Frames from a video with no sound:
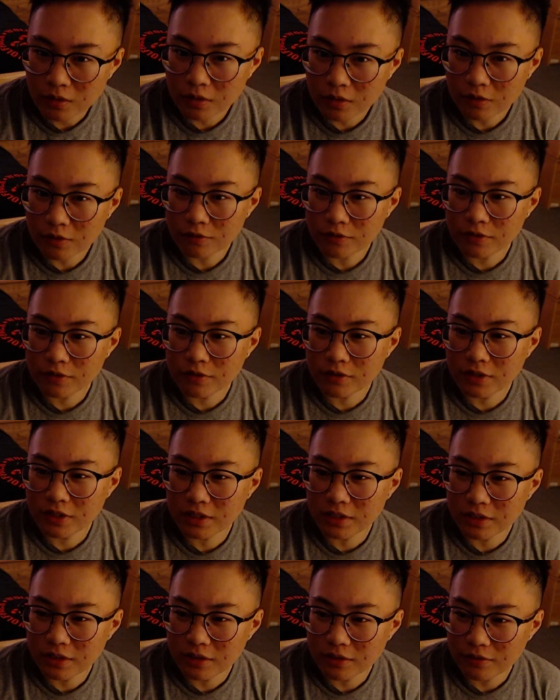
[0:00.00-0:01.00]

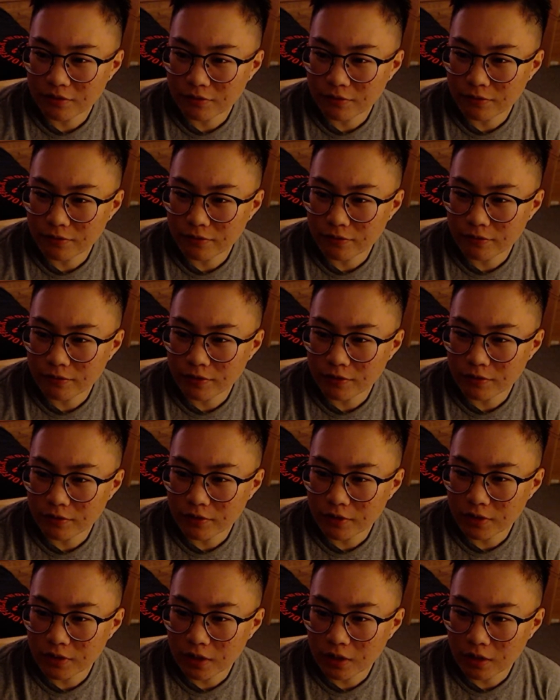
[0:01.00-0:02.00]
$50 or
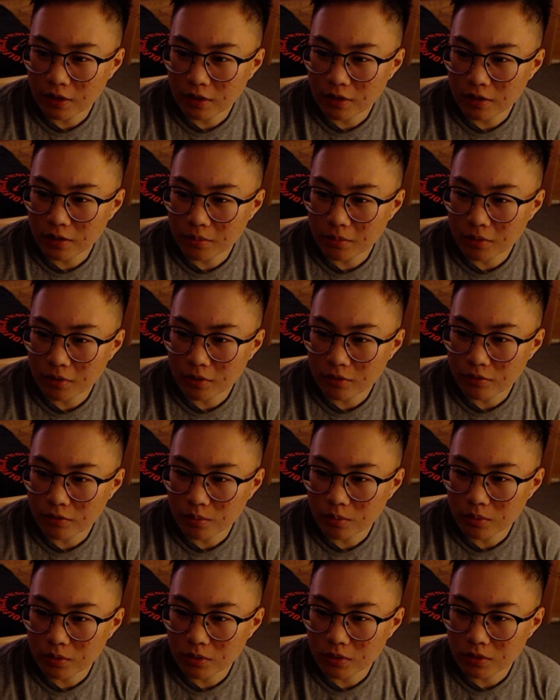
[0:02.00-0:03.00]
$59, I believe it
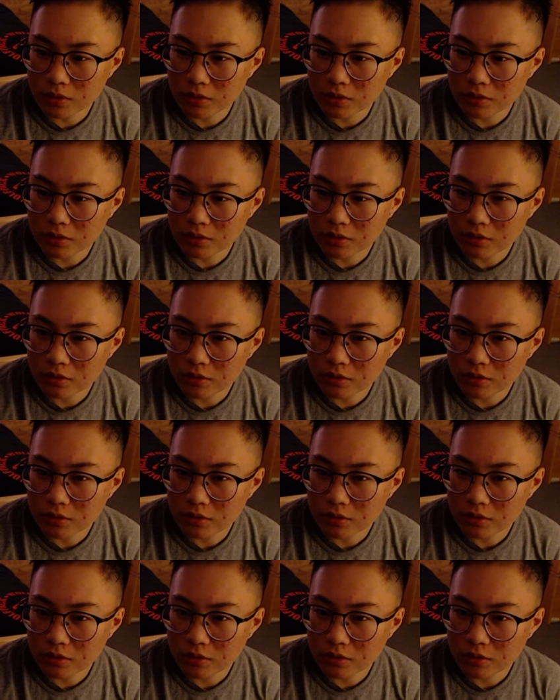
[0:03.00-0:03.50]
was.